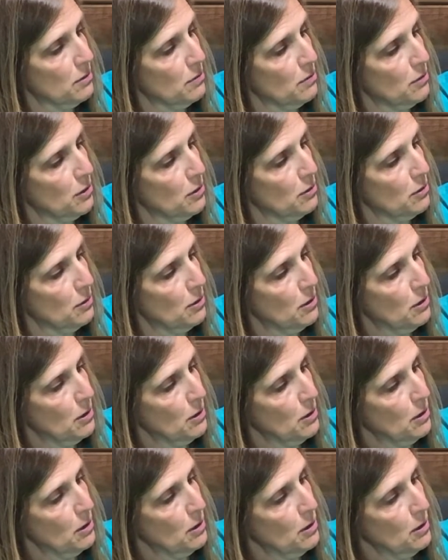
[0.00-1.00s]
If you're
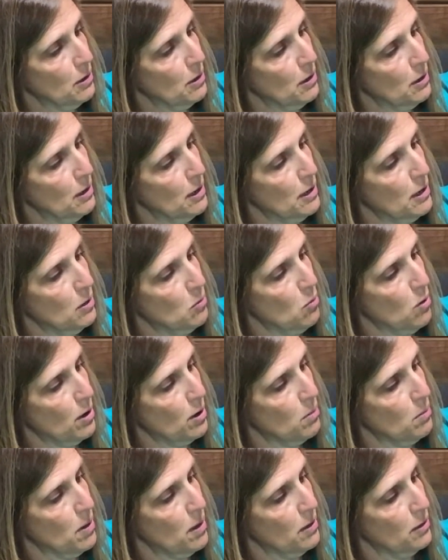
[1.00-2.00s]
eating
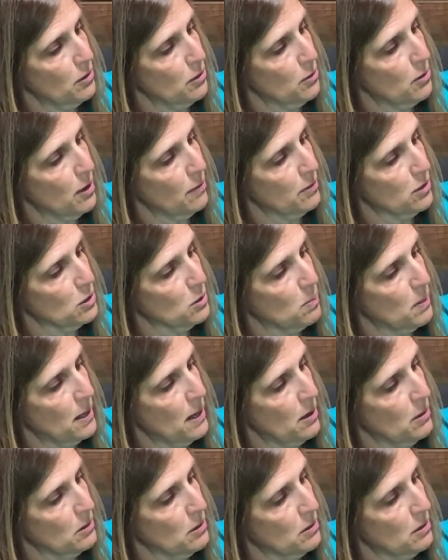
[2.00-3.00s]
watermelon, you don't have to spit
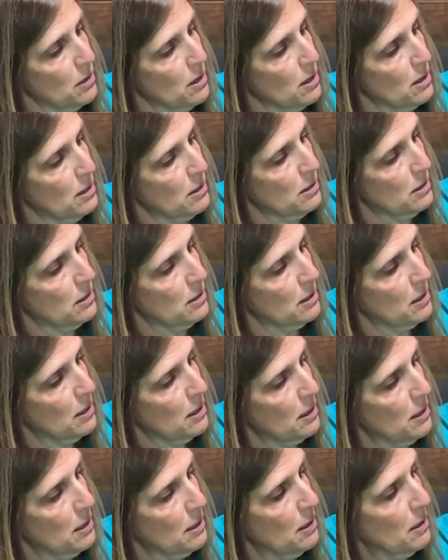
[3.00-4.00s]
out seeds.
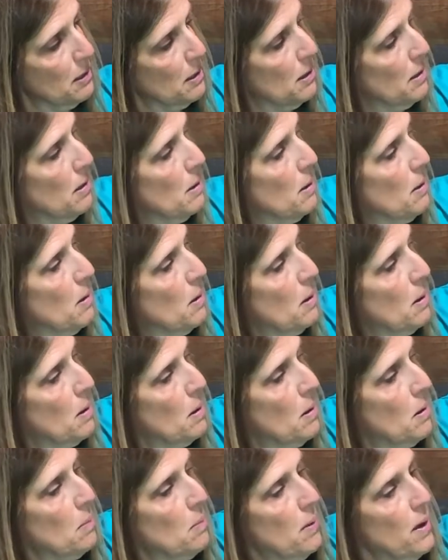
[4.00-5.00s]

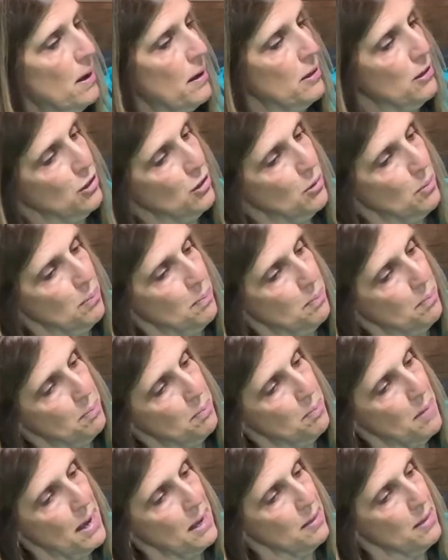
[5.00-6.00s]
But you'll
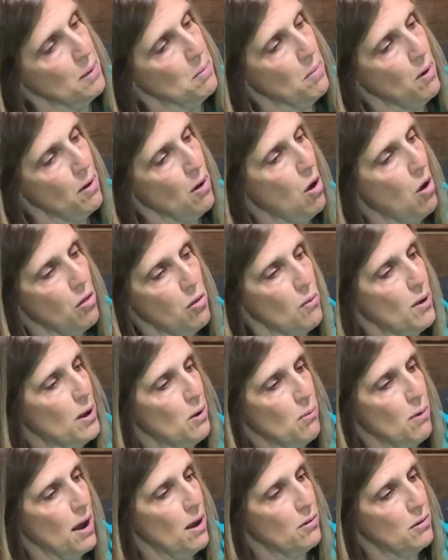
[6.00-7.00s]
make them all the way
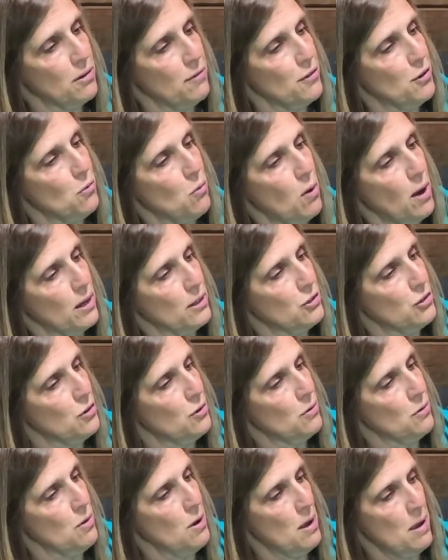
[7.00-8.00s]
around if you want to.
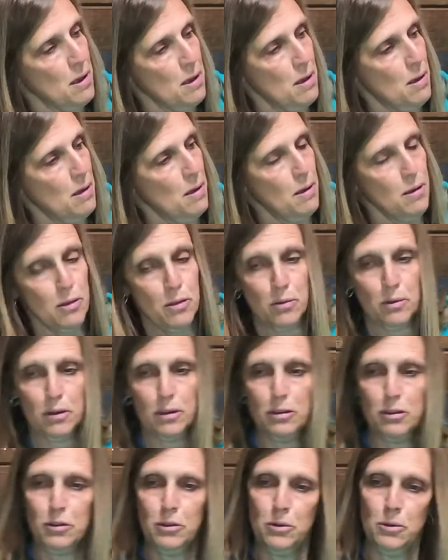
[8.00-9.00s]
You can
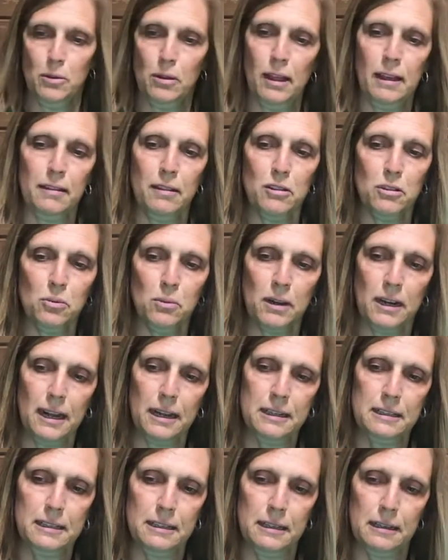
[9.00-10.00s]
do, like this one I
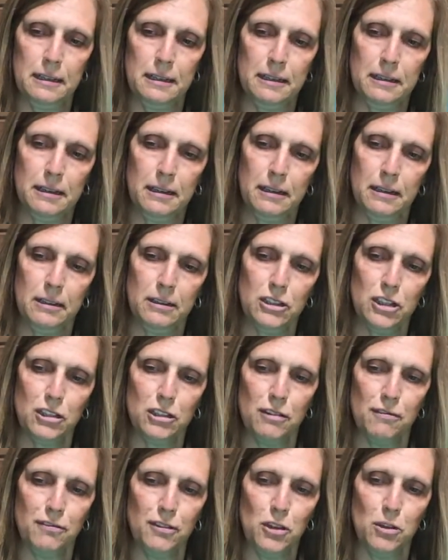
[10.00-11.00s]
did, just a
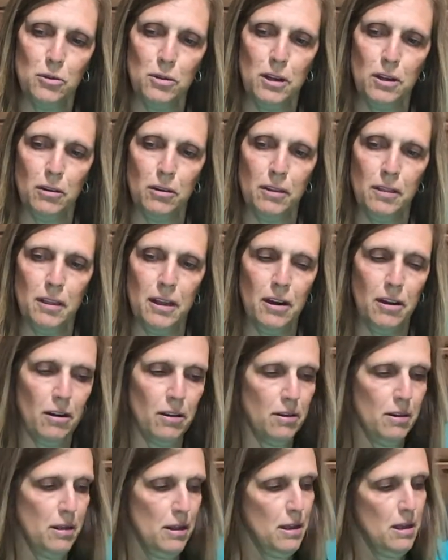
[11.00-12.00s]
few here and there.